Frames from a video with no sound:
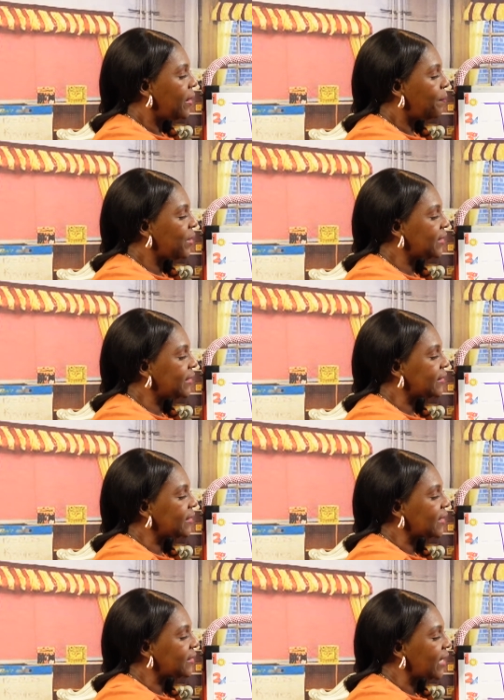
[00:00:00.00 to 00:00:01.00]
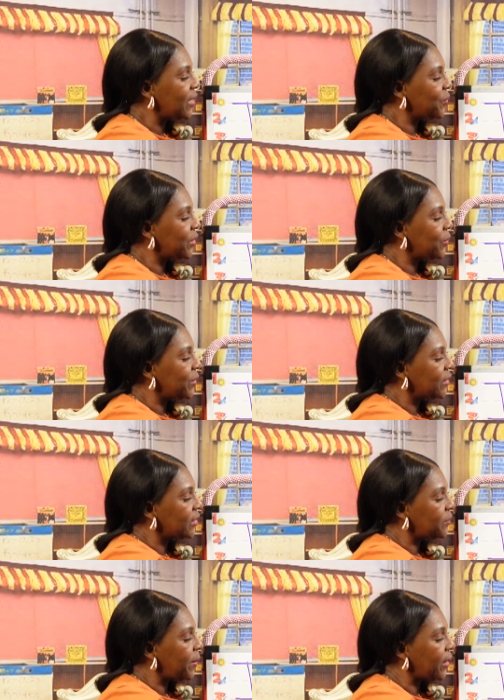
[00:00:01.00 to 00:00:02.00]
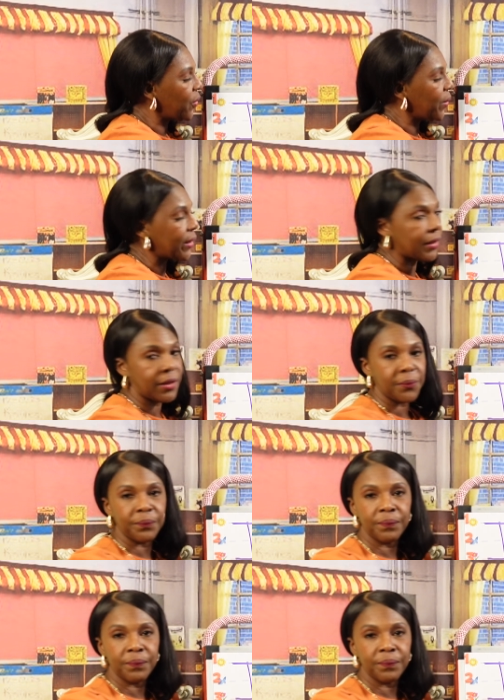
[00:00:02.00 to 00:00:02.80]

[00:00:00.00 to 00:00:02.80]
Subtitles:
Plus, this is a sight word. We should spell it quickly.